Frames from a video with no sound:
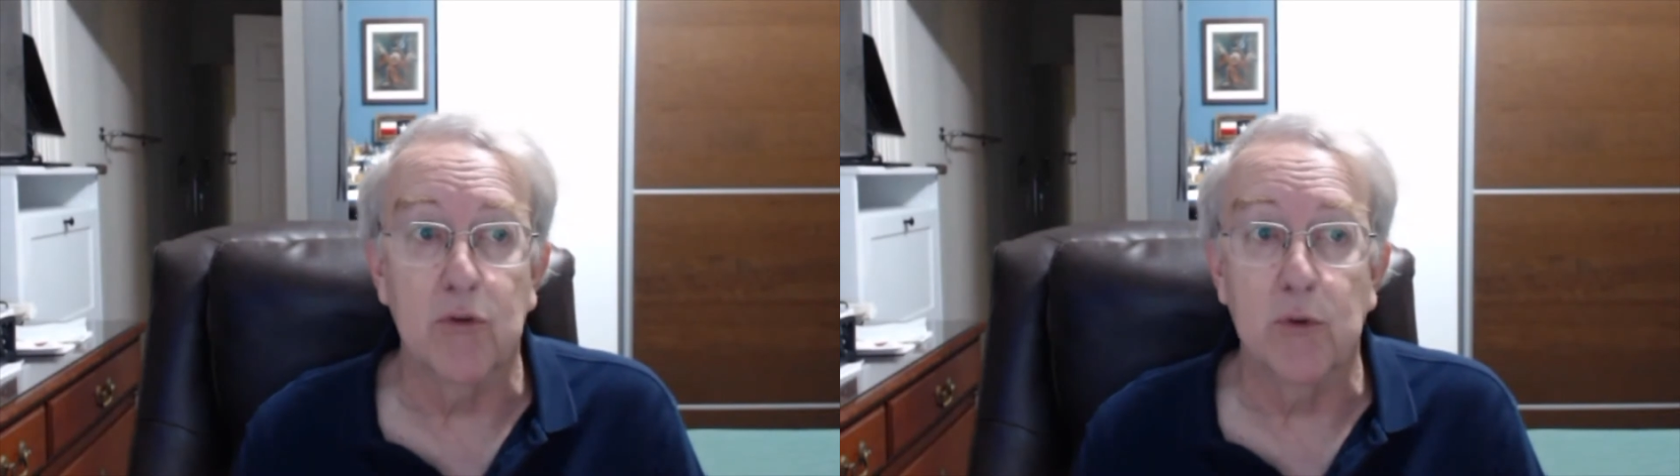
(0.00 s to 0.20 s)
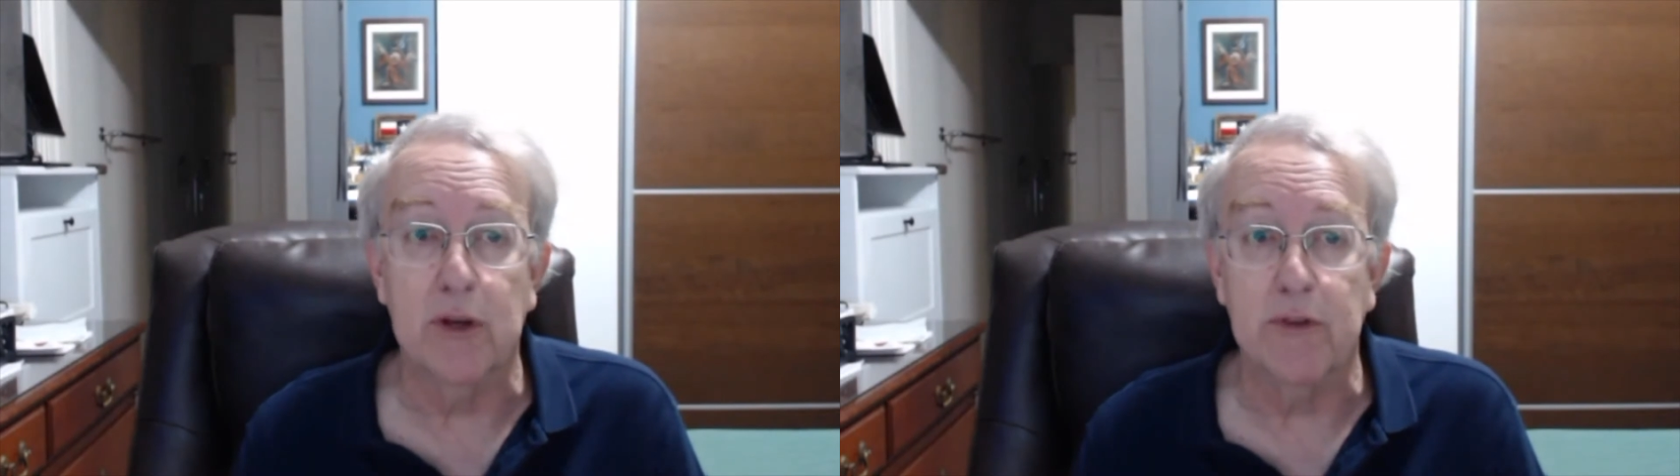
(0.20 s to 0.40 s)

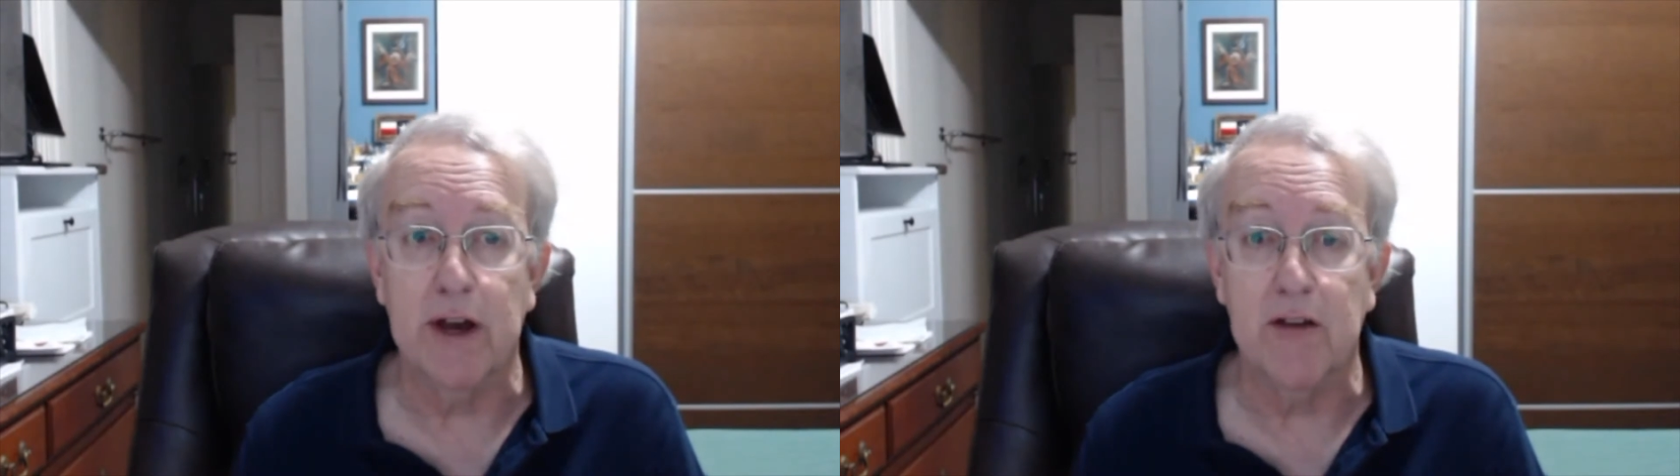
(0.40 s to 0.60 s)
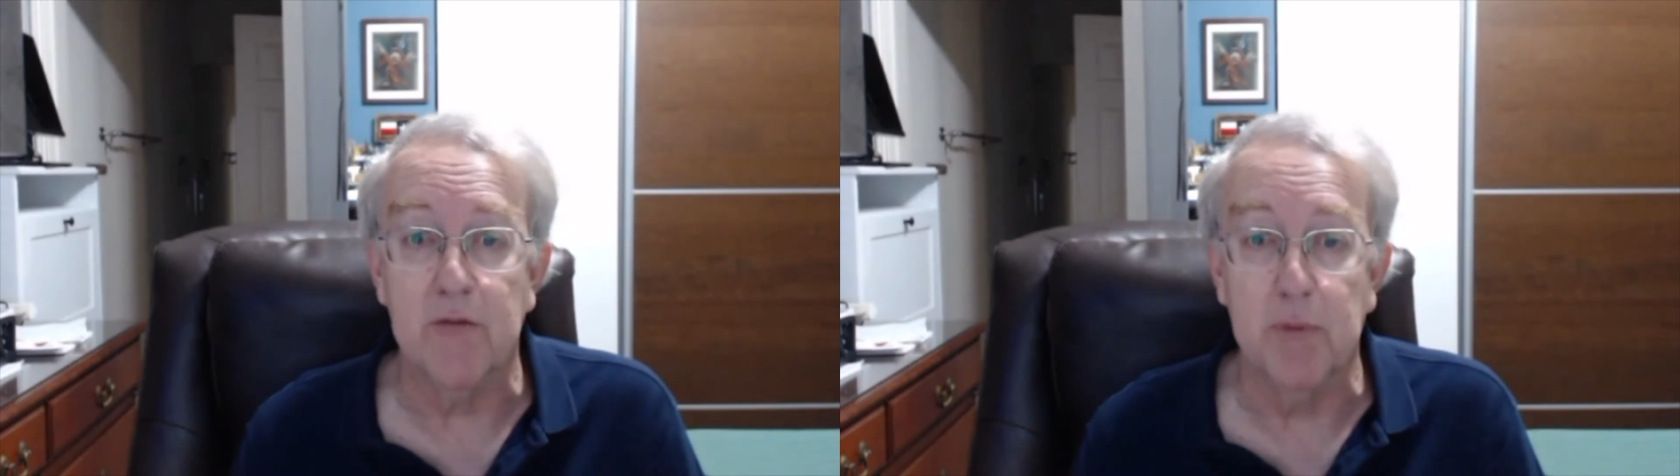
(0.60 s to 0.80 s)

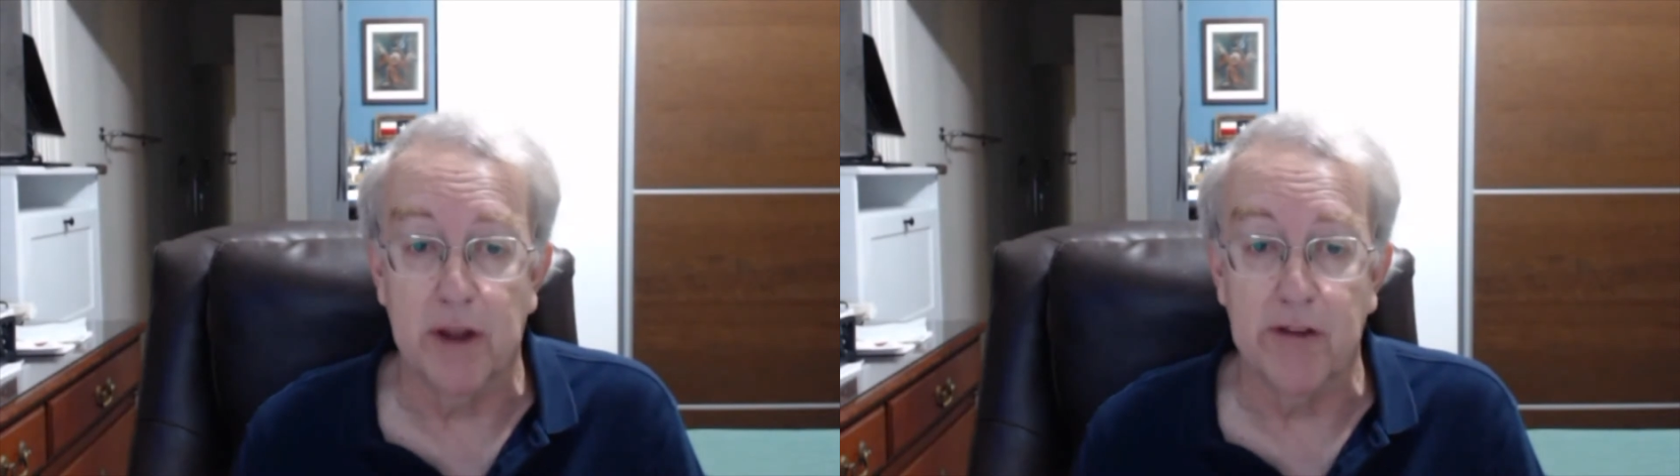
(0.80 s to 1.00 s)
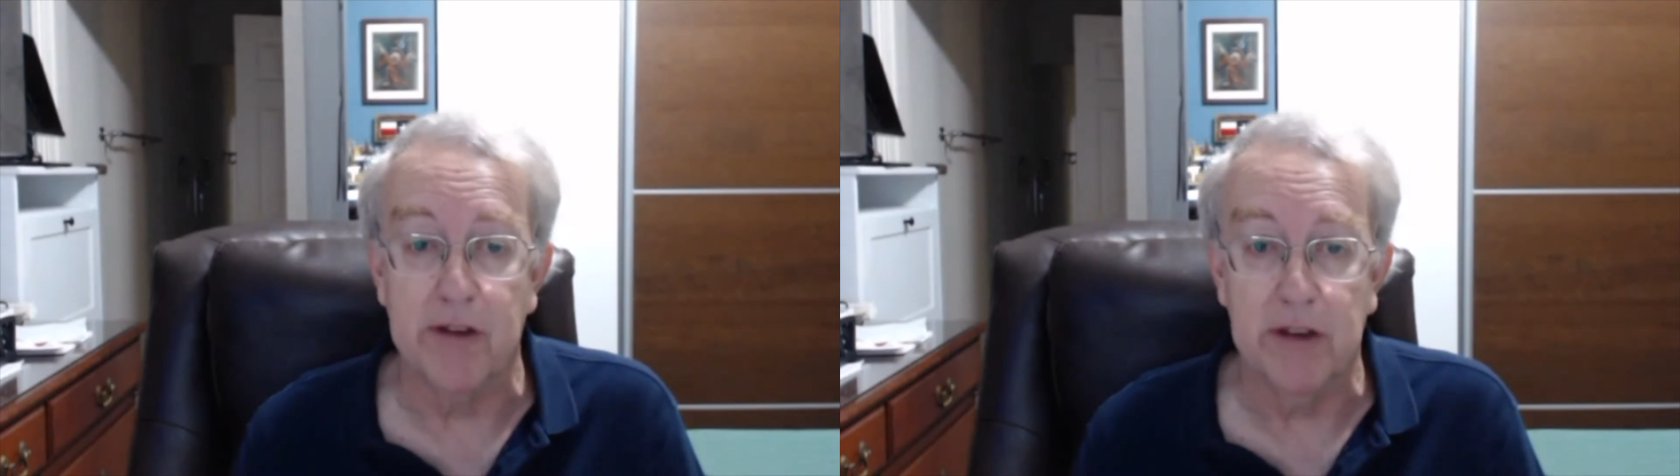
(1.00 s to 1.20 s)
25
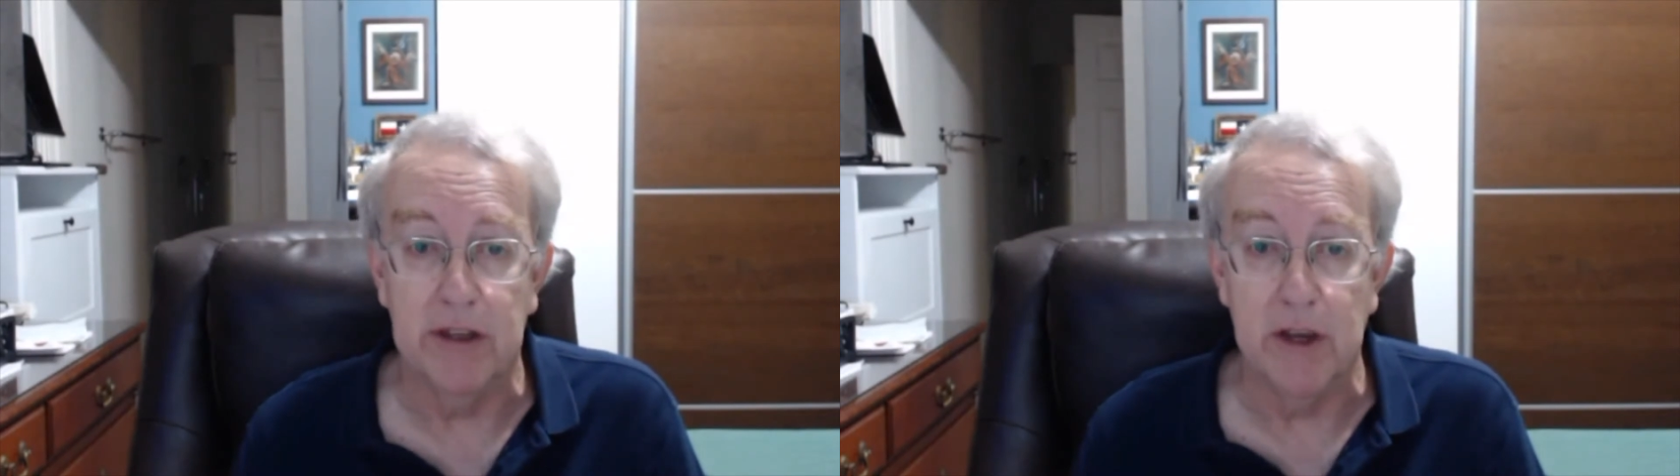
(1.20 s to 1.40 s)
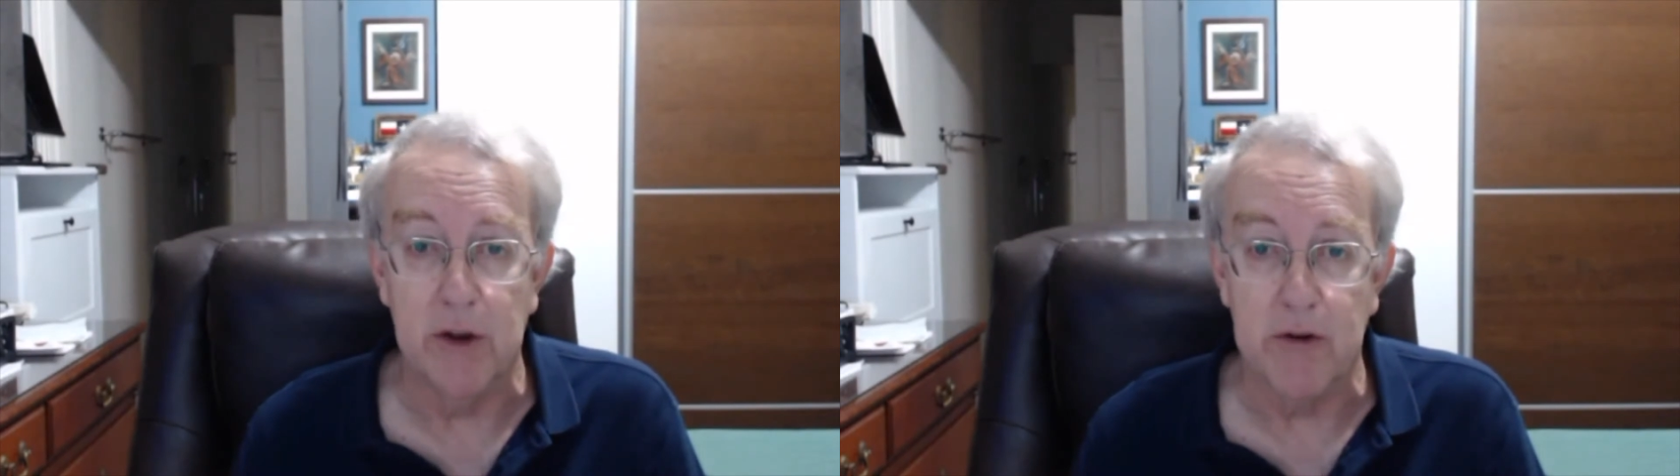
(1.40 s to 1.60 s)
plus
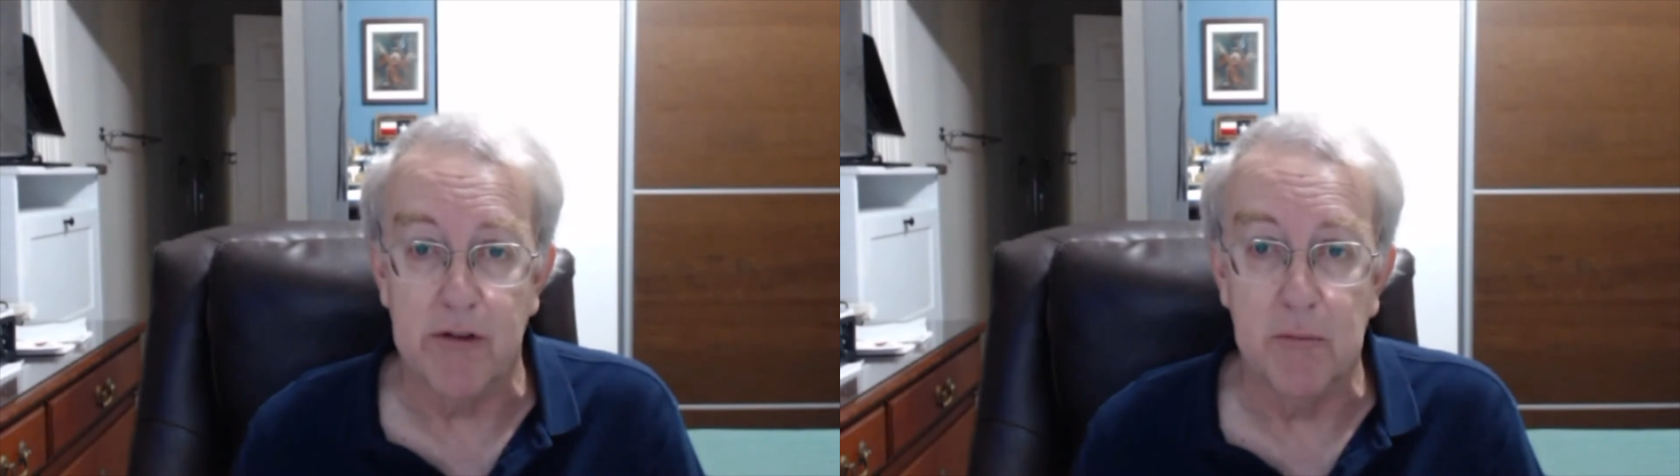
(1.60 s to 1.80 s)
years.